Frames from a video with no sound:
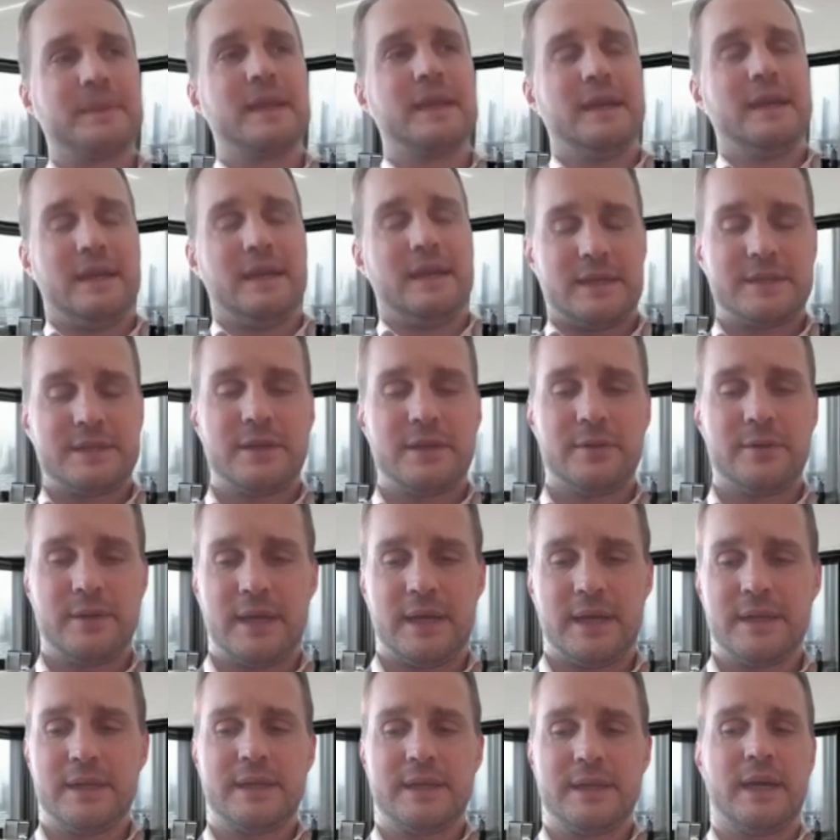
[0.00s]
So,
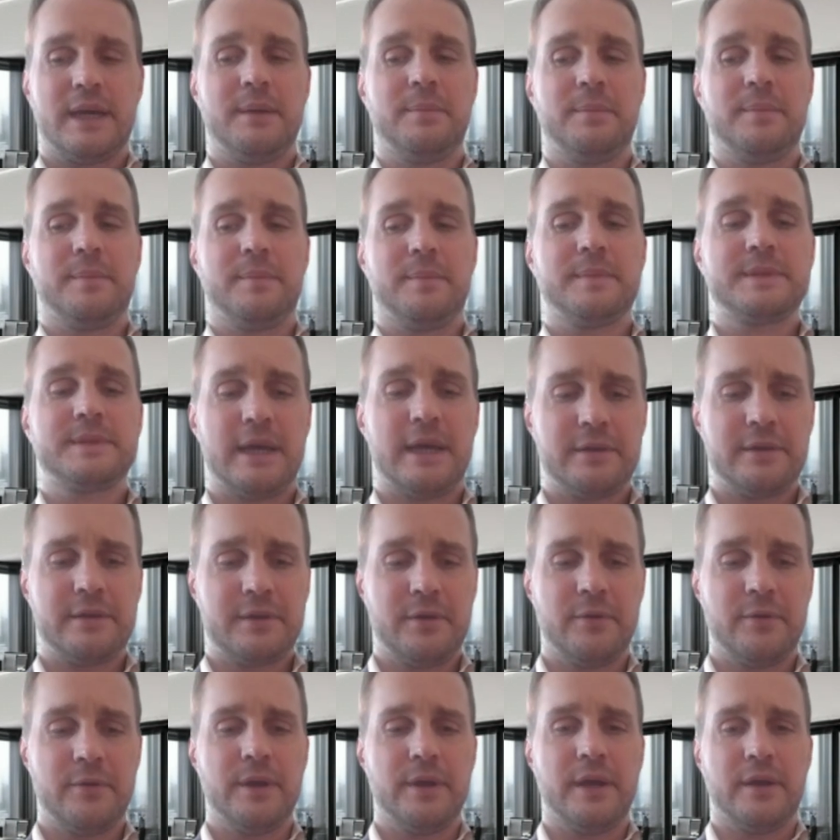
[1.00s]
South
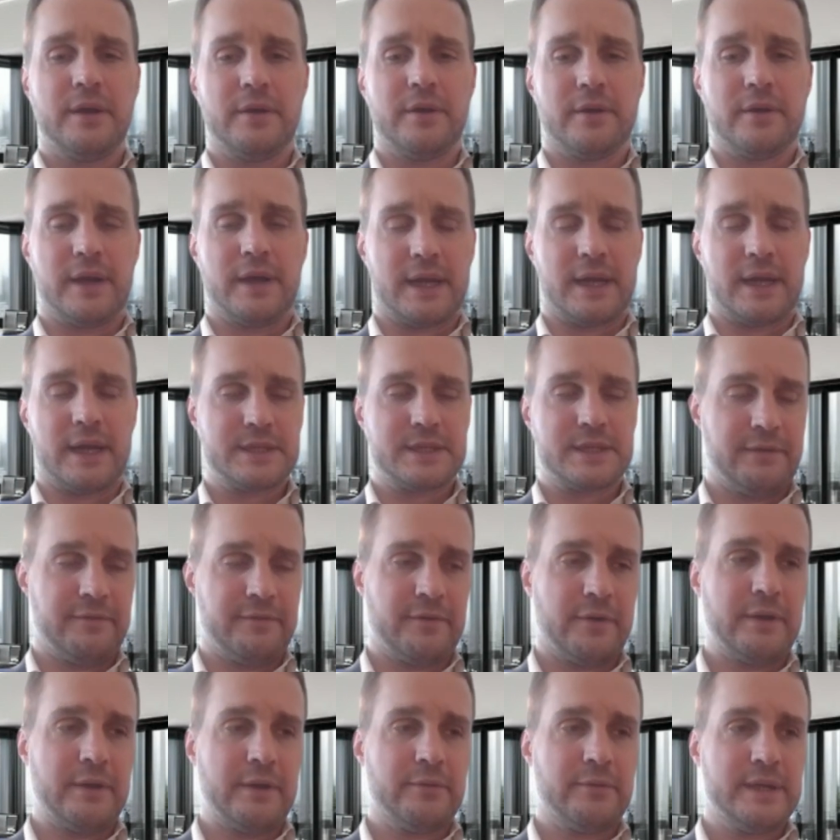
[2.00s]
Korea actually
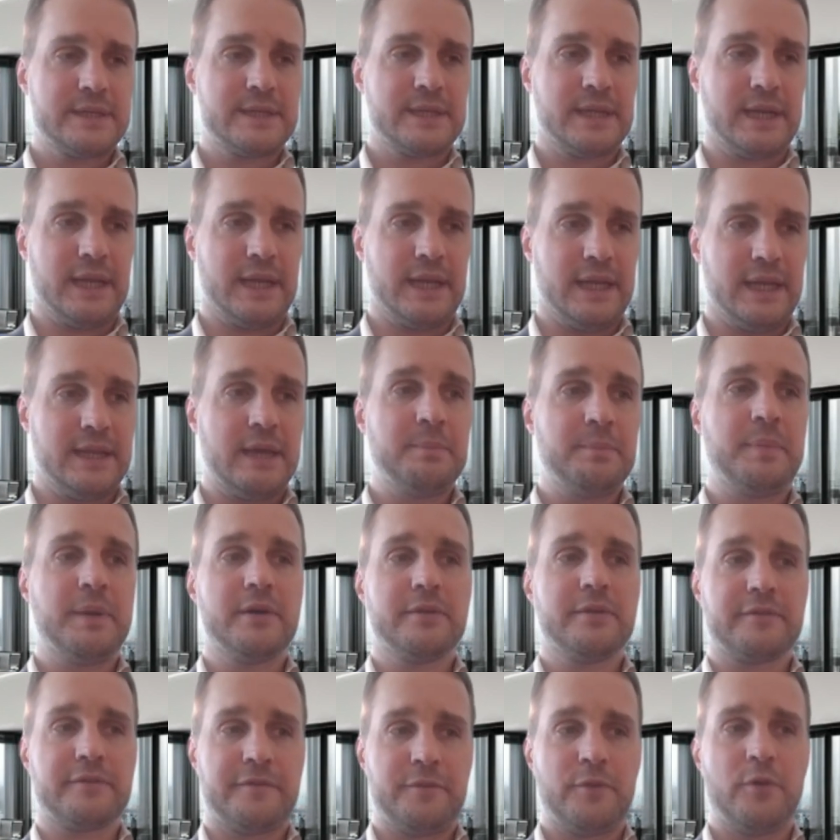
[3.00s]
very recently, they
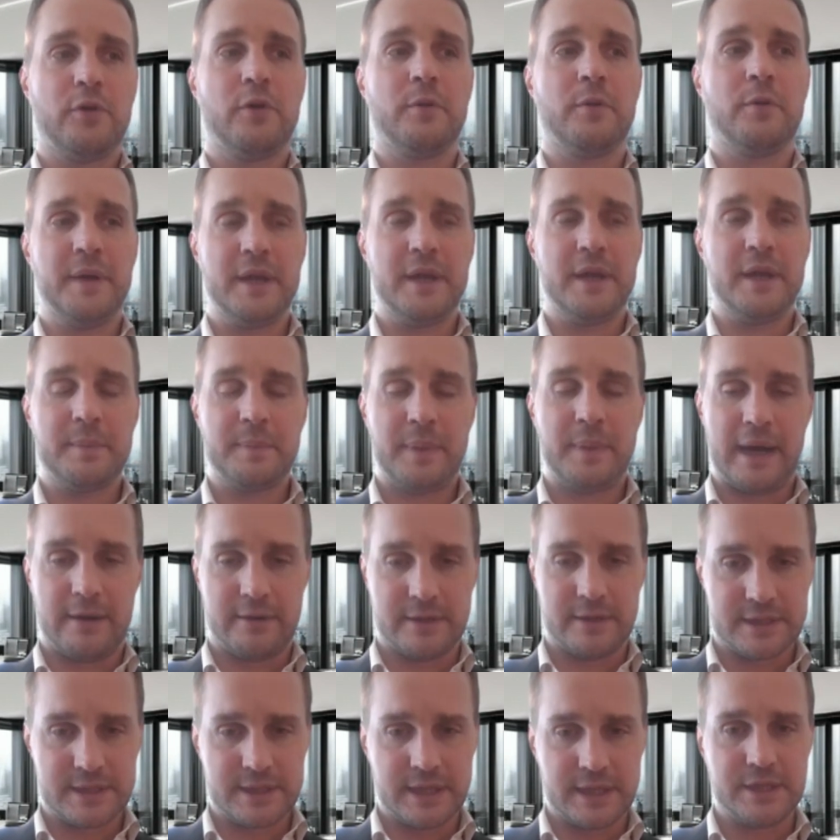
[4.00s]
built 4 big power
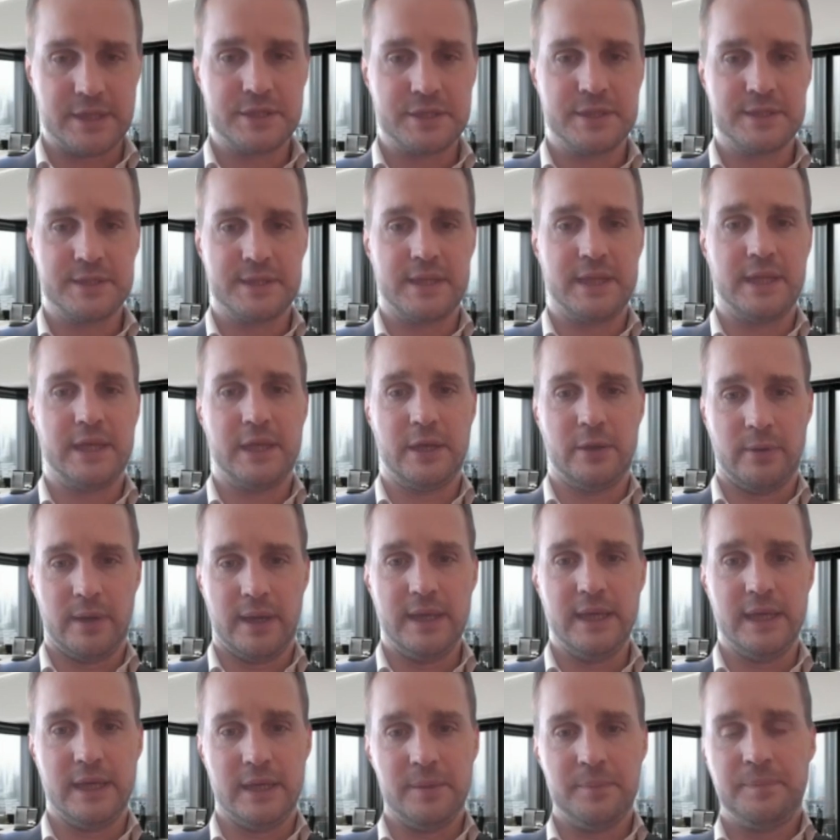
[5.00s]
stations in the
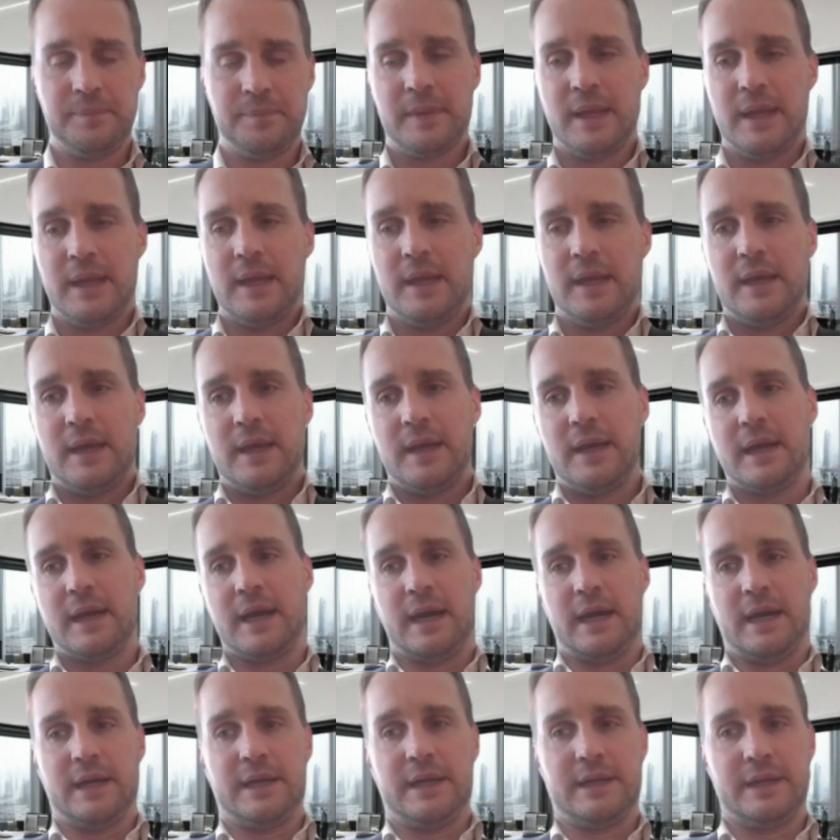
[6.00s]
UAE.
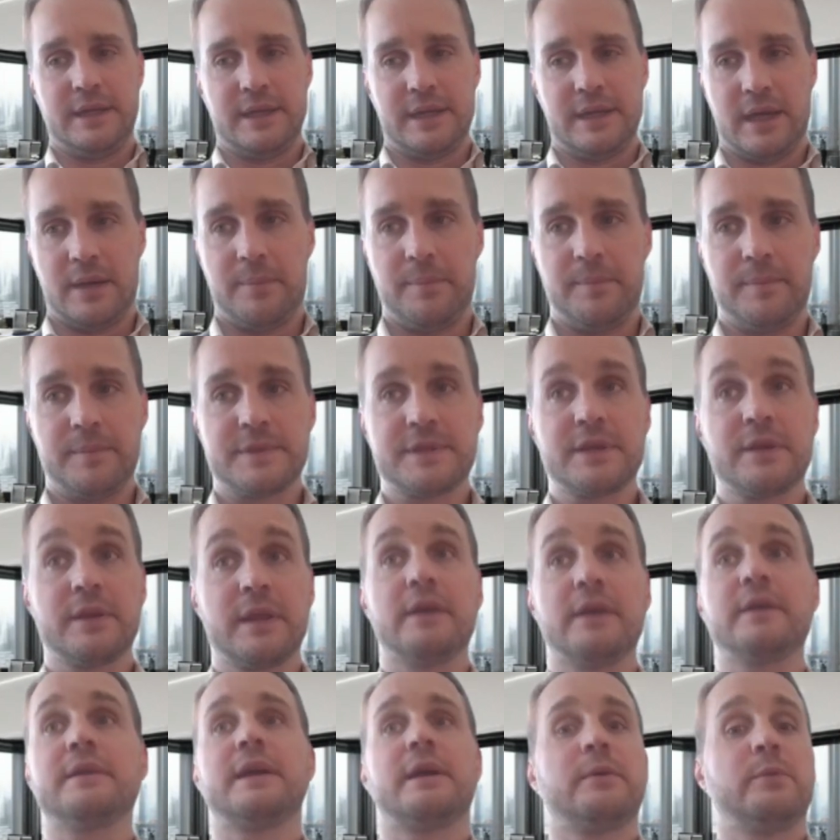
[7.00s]
And so
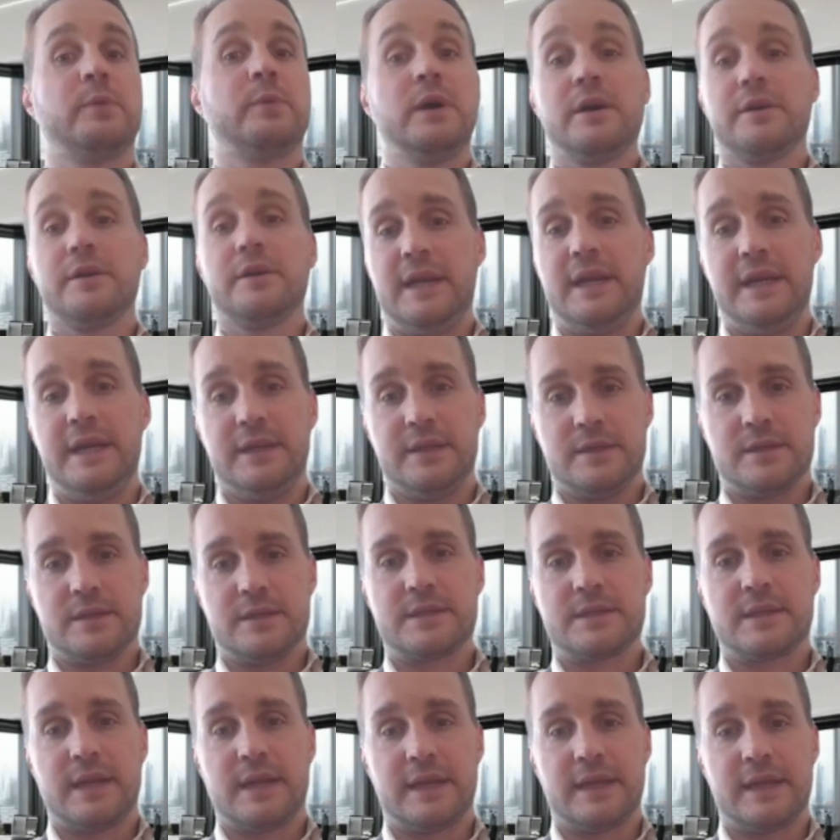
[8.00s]
they're world
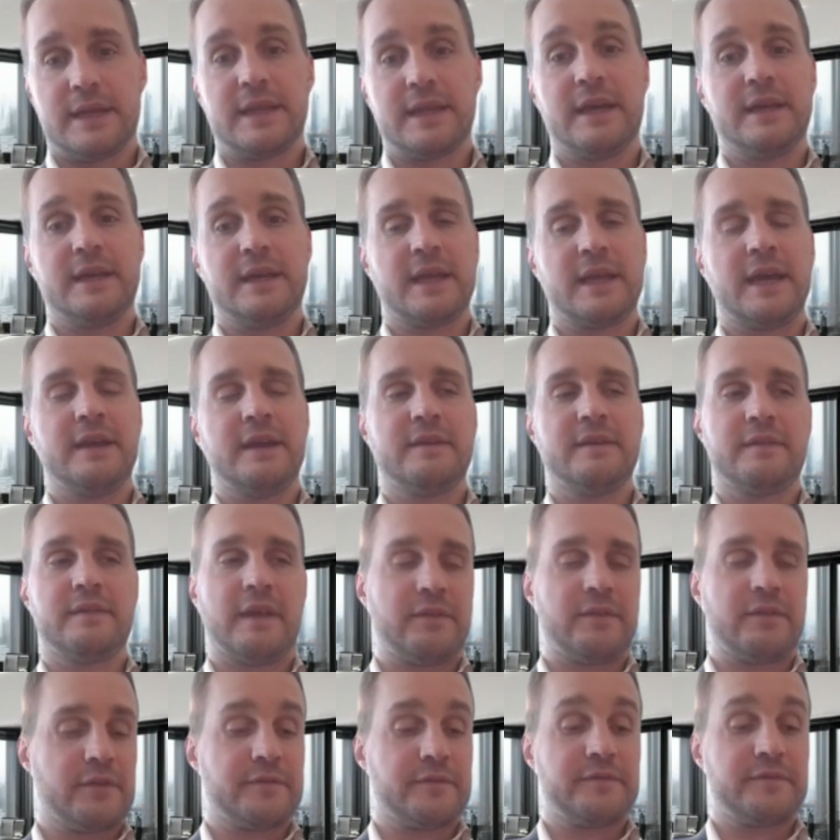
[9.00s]
leaders. Like they've
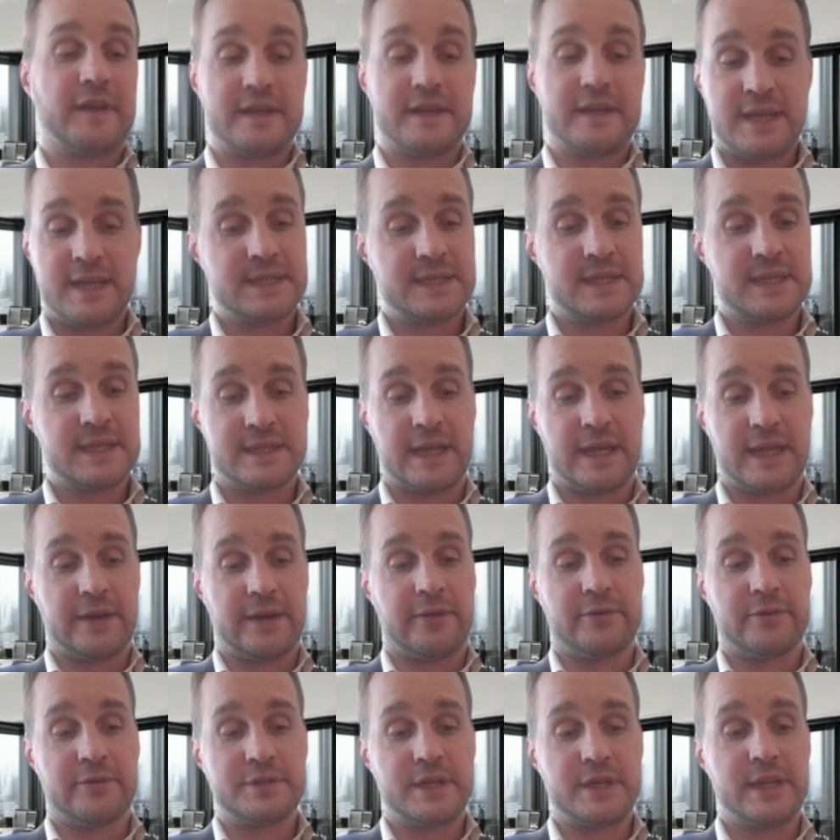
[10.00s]
got fantastic
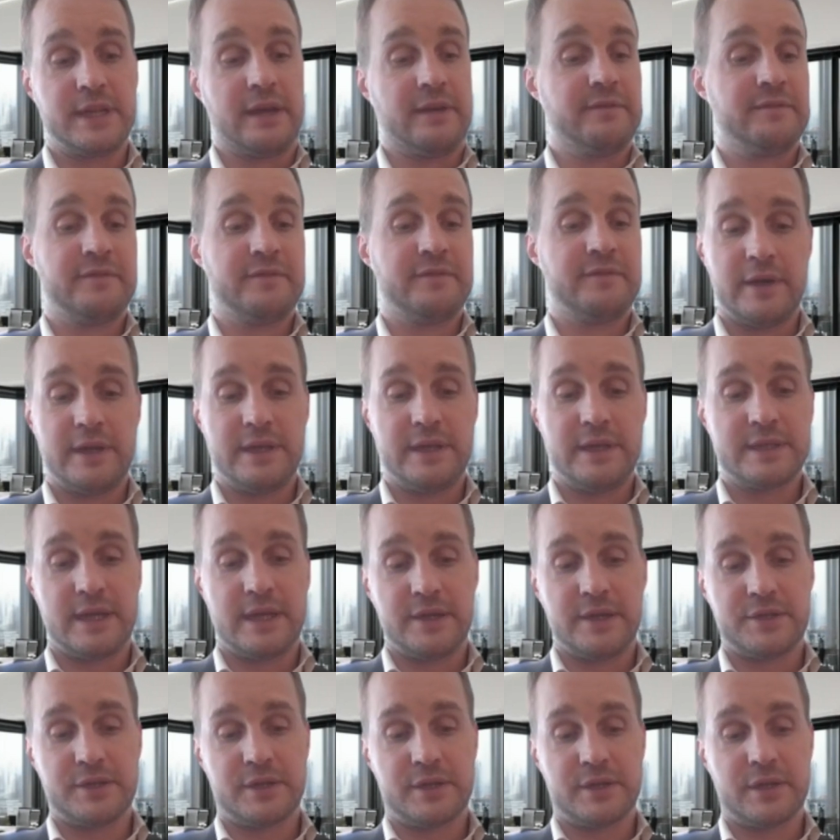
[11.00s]
technology. They're a very
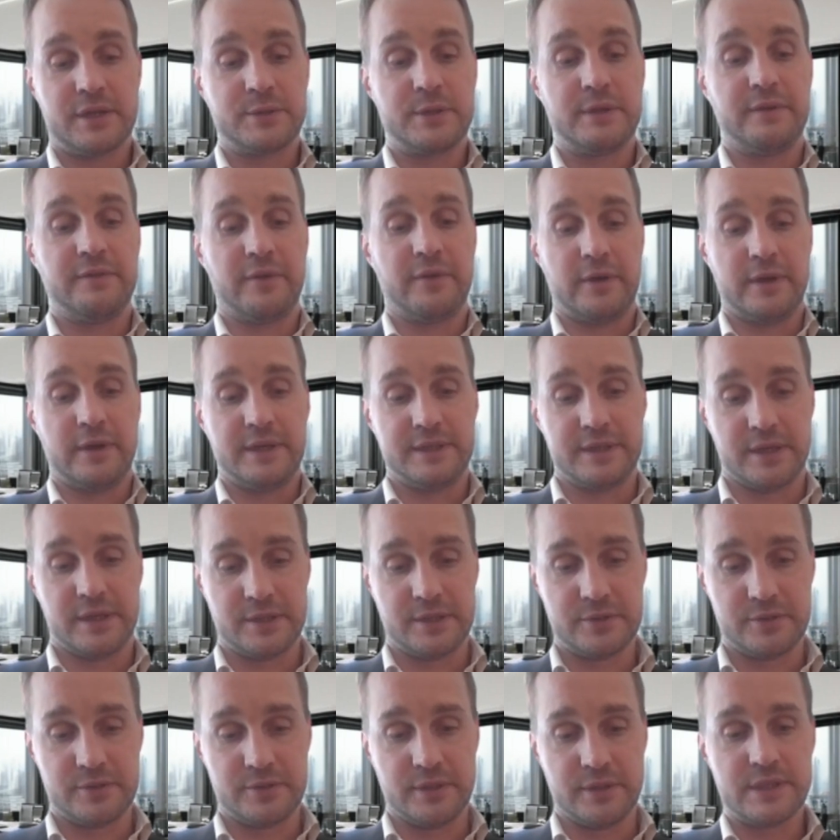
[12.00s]
intelligent country, very
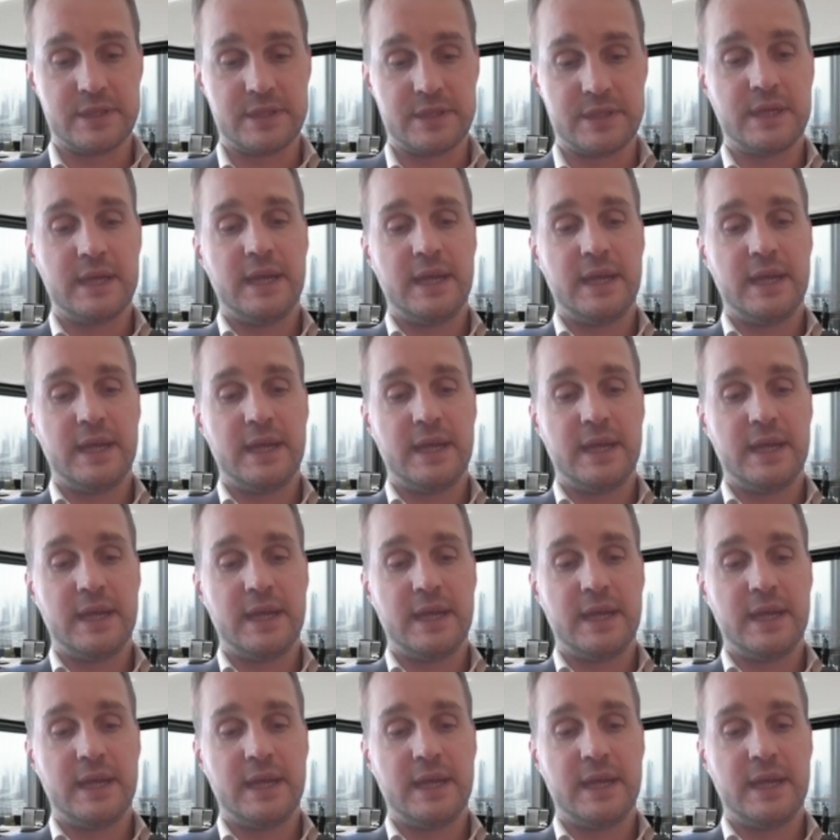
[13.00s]
industrious.